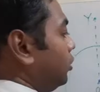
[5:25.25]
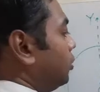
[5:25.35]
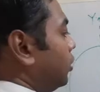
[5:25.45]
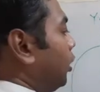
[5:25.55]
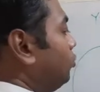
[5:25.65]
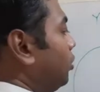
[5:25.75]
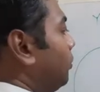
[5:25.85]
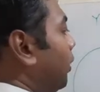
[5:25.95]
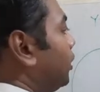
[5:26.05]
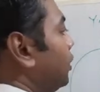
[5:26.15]
Now the
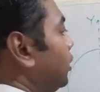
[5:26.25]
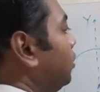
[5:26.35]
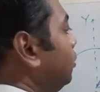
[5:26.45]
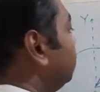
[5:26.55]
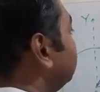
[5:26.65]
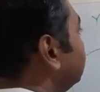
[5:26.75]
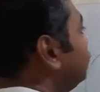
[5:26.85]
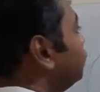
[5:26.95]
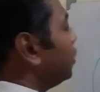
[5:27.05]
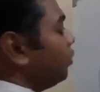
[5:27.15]
particle
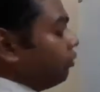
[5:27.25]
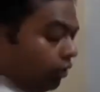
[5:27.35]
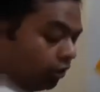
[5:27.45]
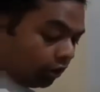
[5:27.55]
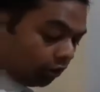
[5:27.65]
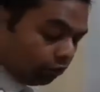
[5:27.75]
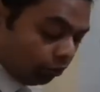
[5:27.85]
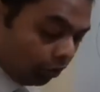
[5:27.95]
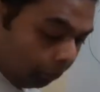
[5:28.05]
moves along the circular